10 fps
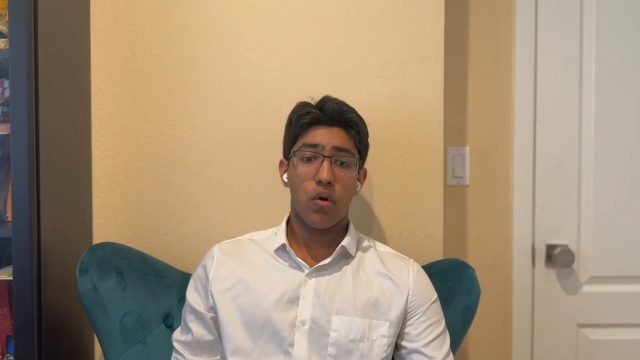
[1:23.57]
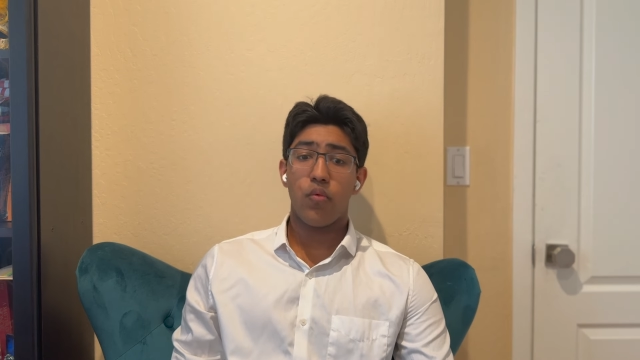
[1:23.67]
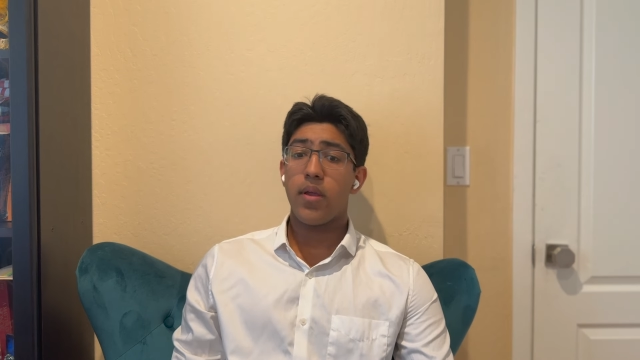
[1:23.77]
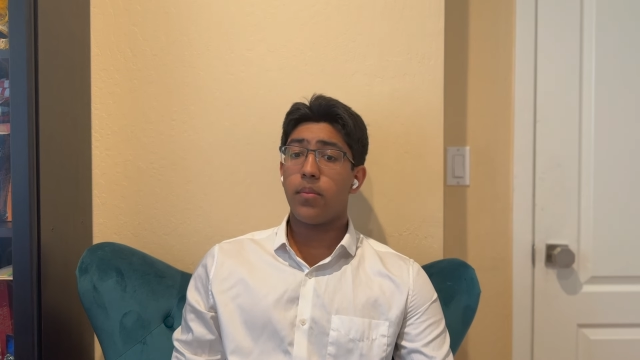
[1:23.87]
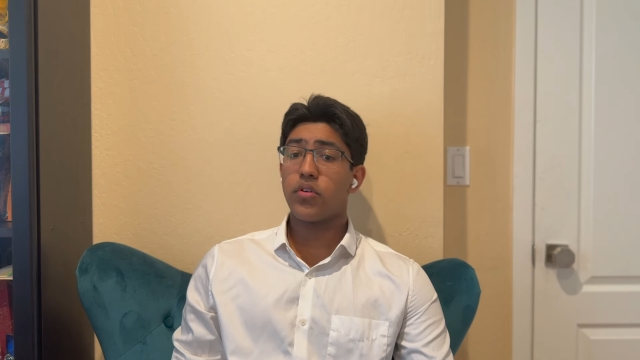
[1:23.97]

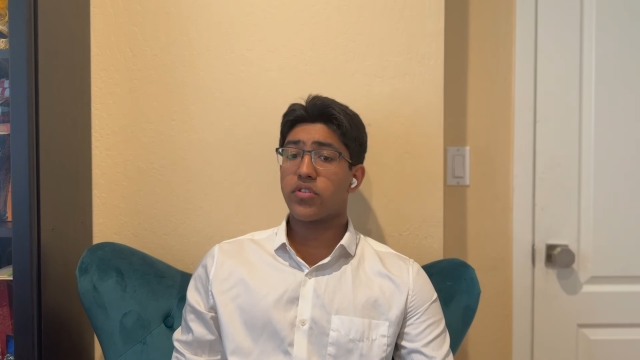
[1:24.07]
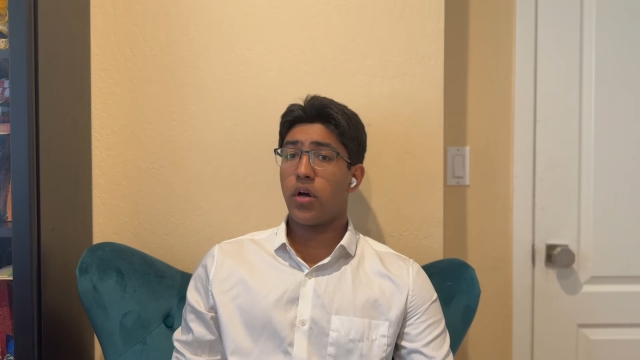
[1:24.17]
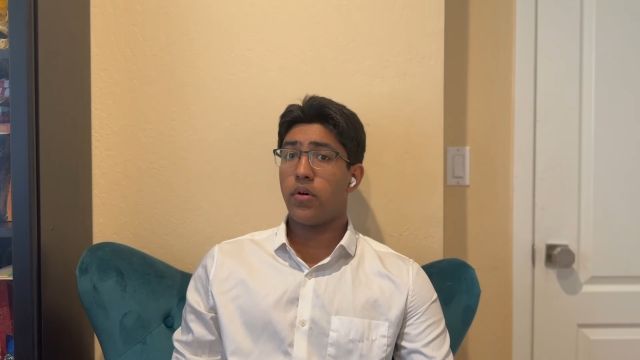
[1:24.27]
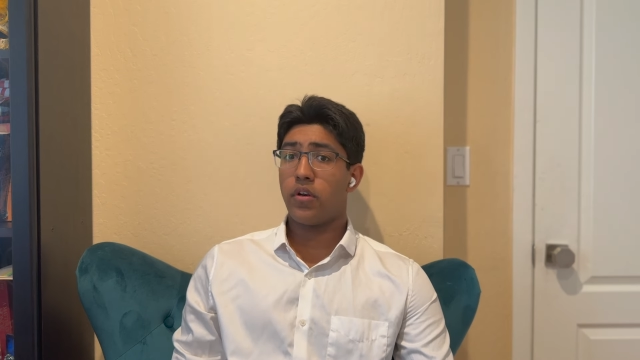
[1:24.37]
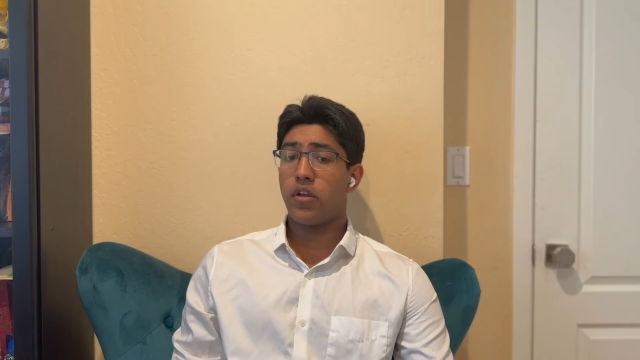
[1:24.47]
reimbursed
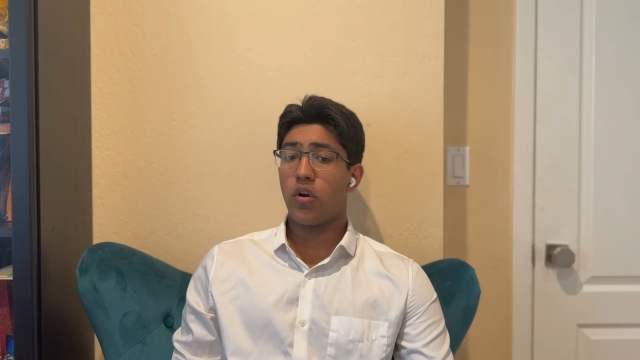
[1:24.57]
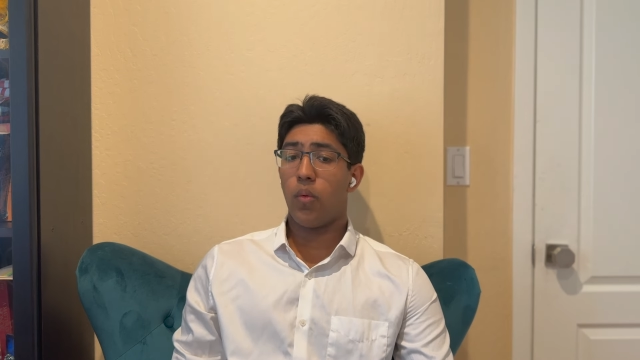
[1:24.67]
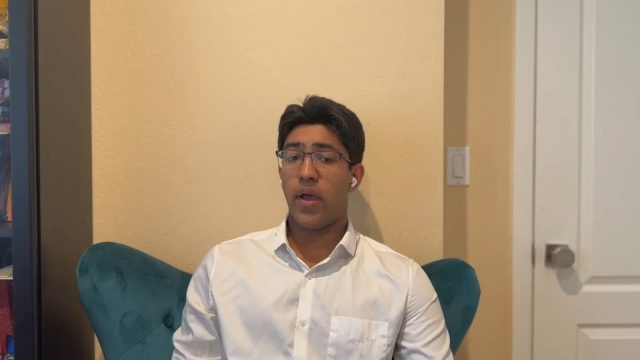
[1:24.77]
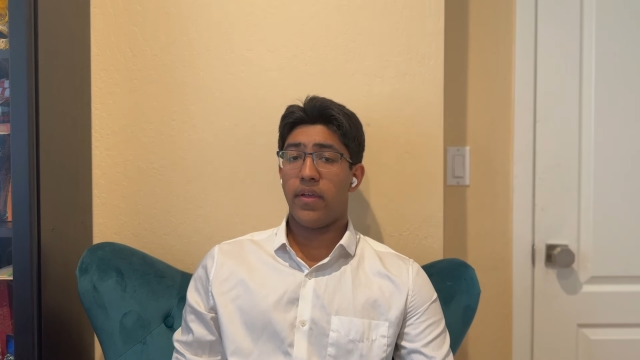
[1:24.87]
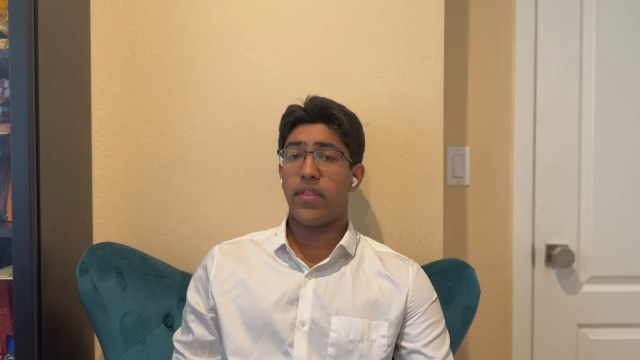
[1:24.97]
Cohen in a
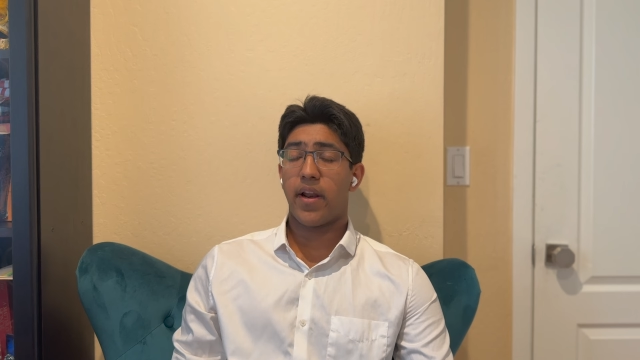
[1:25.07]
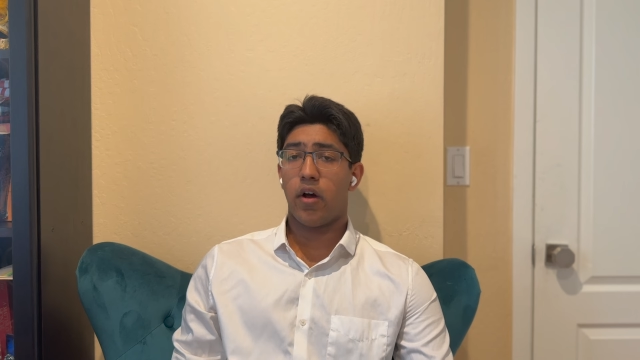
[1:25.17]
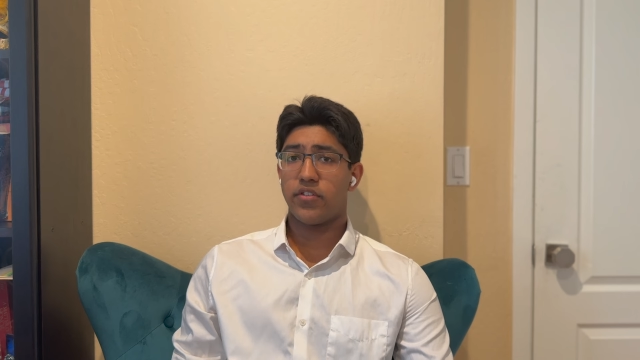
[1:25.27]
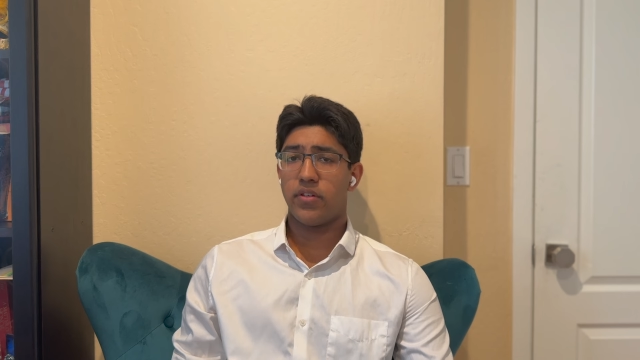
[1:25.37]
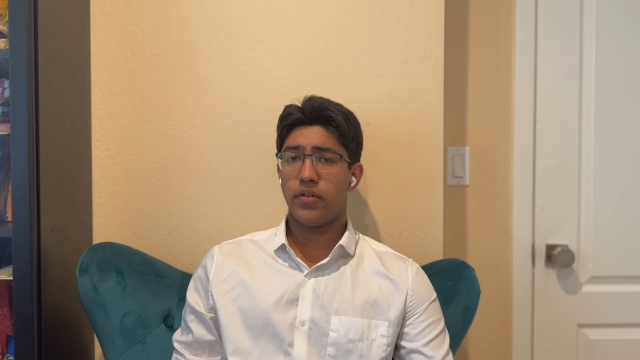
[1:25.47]
way that
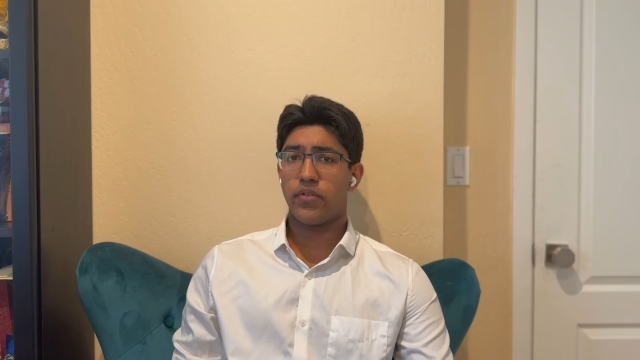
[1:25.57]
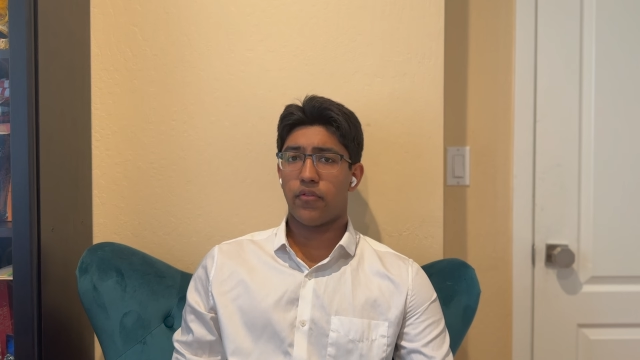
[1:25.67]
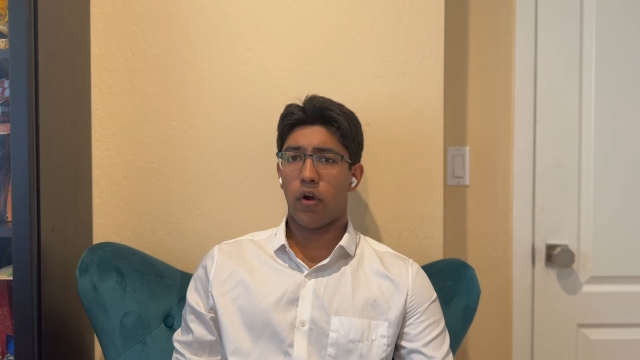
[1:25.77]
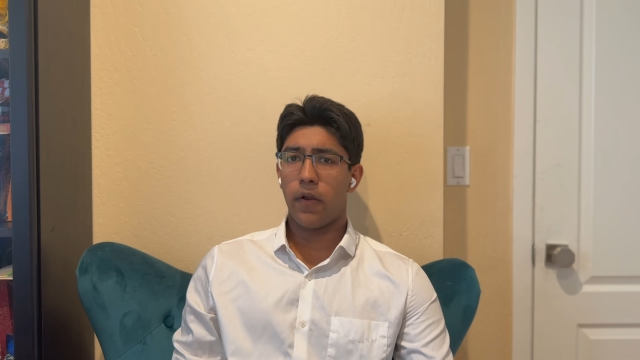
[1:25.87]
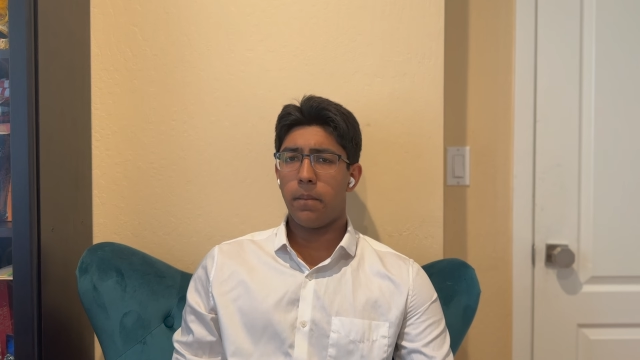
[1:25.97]
constitutes
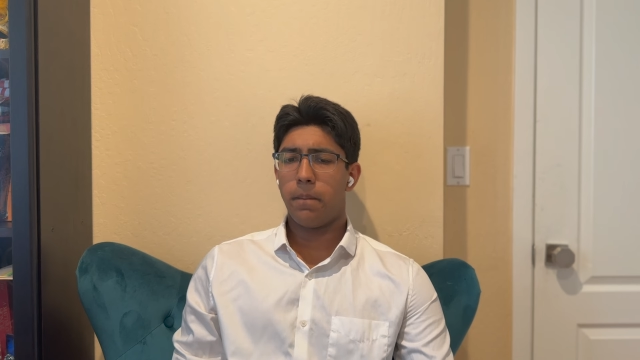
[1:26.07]
fraud.